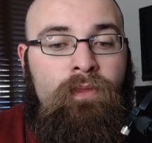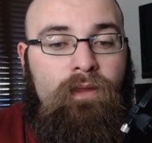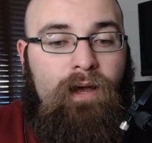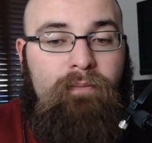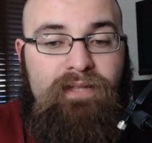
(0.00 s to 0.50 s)

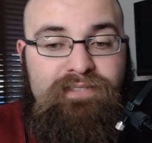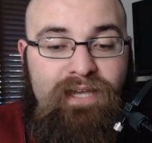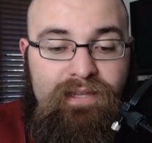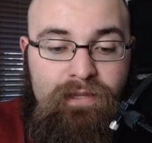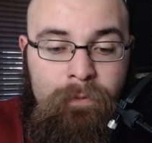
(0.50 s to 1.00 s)
I'm not
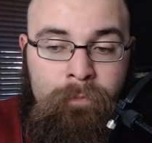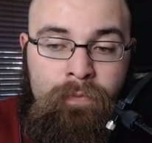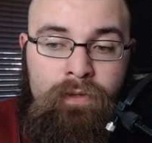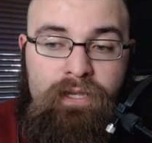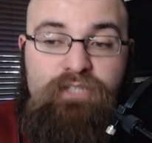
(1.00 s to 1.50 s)
saying that
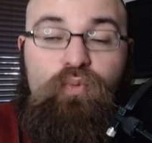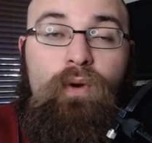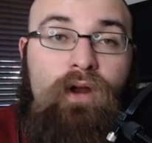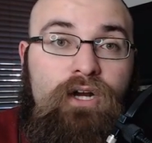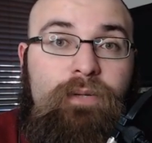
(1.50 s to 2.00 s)
he's
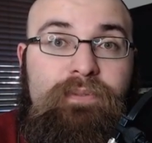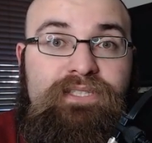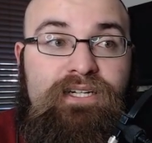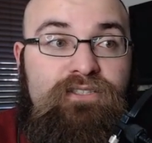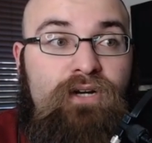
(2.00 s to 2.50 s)

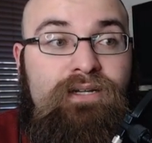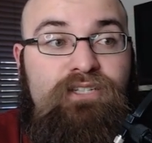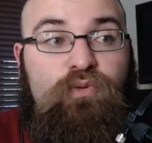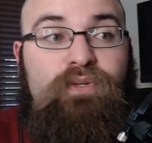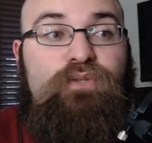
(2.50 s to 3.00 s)
100% a start.
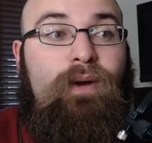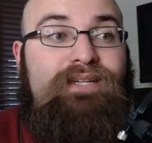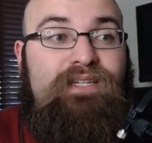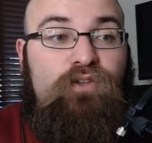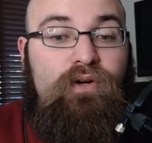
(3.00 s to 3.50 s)
There's a reason why
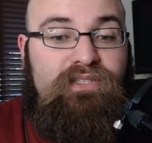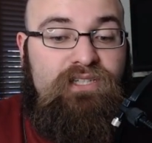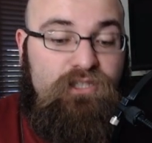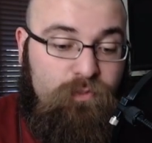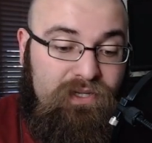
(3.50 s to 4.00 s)
he's at
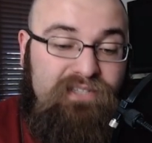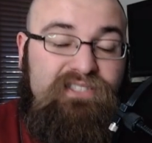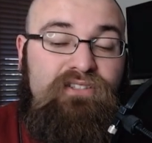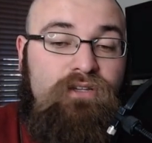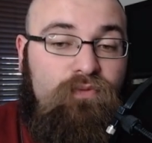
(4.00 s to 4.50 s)
36. It's because
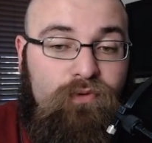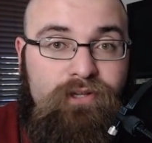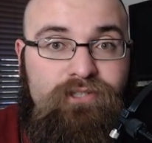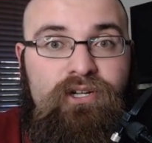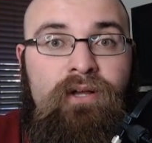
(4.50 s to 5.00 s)
he's on the
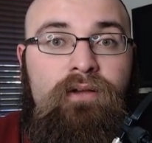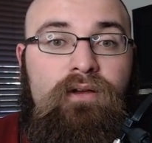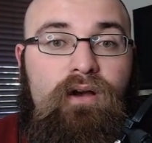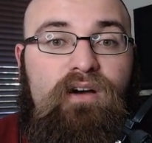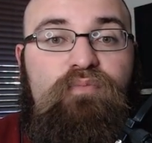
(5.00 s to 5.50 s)
fringe
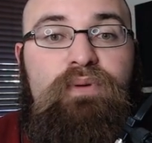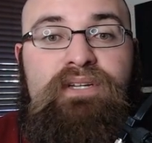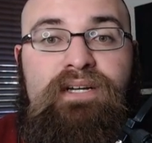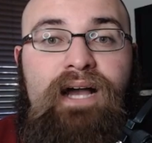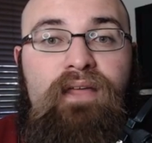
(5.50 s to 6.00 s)
of
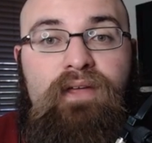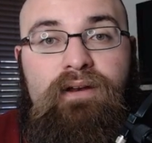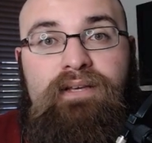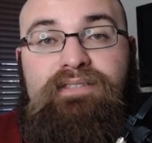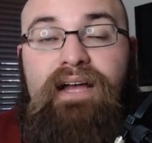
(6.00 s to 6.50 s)
being a guy
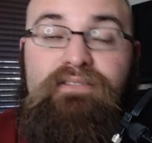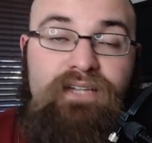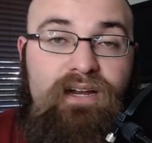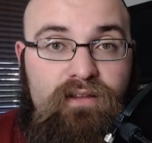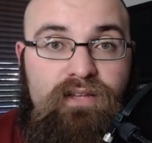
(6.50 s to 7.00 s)
that he's
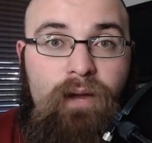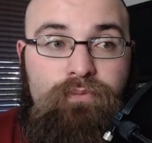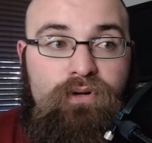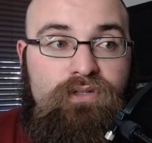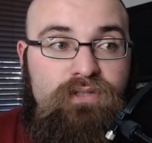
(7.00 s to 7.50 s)
outside of the top
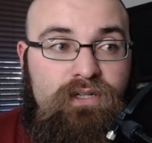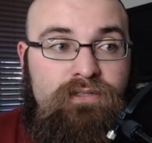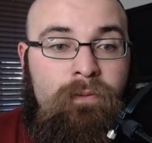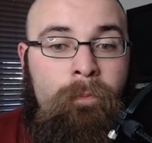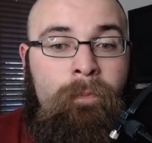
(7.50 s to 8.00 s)
36.